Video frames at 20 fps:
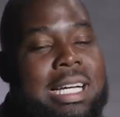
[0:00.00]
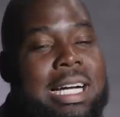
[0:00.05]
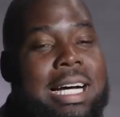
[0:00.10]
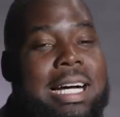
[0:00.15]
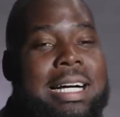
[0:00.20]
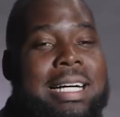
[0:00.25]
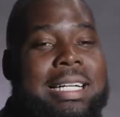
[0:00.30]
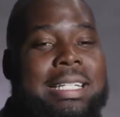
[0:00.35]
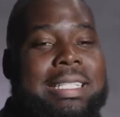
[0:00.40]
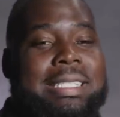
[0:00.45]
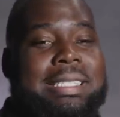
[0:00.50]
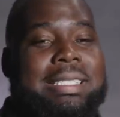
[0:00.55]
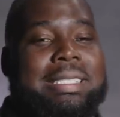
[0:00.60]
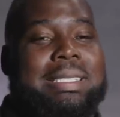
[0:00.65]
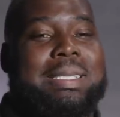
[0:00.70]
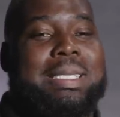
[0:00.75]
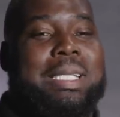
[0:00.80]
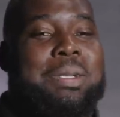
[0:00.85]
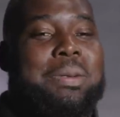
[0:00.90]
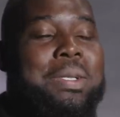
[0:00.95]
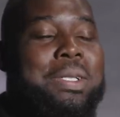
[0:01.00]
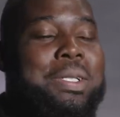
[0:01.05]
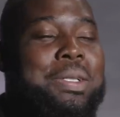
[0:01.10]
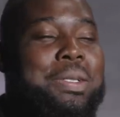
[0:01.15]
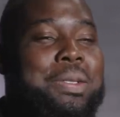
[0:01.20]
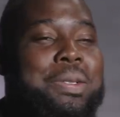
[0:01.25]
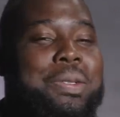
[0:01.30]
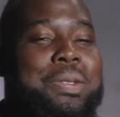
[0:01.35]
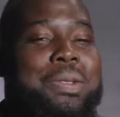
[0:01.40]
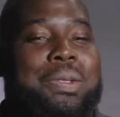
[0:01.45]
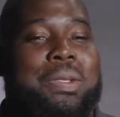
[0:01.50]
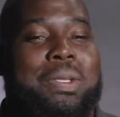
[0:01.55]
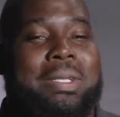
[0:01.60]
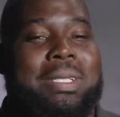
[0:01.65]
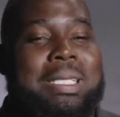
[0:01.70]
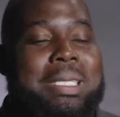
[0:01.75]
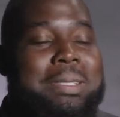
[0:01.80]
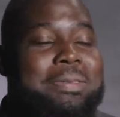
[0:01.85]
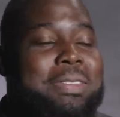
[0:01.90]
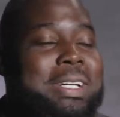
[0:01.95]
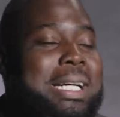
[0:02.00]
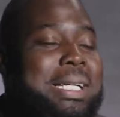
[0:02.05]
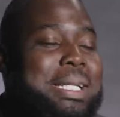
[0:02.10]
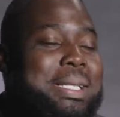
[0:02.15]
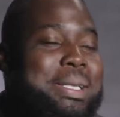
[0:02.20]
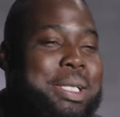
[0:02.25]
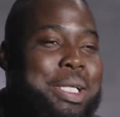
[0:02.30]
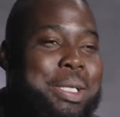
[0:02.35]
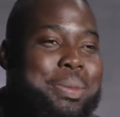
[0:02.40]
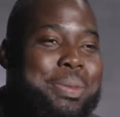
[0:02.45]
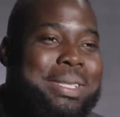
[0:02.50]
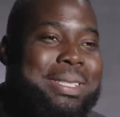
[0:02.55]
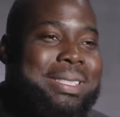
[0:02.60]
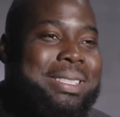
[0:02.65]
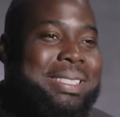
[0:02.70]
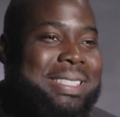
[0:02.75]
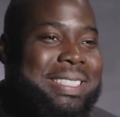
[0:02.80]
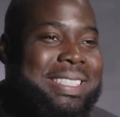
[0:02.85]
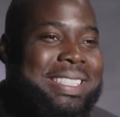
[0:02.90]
Uh, someone who is very determined,